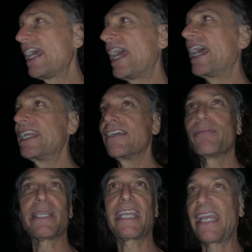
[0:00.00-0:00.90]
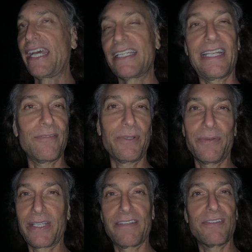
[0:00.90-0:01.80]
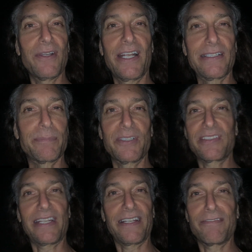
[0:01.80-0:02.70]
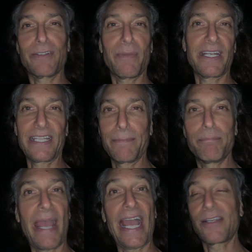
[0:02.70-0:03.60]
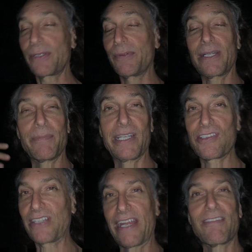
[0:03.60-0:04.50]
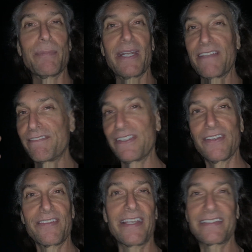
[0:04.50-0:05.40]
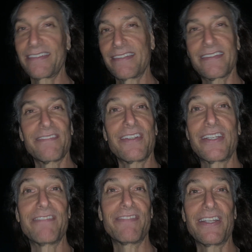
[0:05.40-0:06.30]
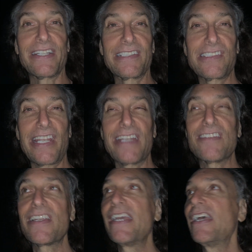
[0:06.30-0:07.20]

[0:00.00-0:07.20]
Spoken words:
And if we can't, then we will give you 100% of your money back. We want to make sure everybody feels like this is a very fair exchange.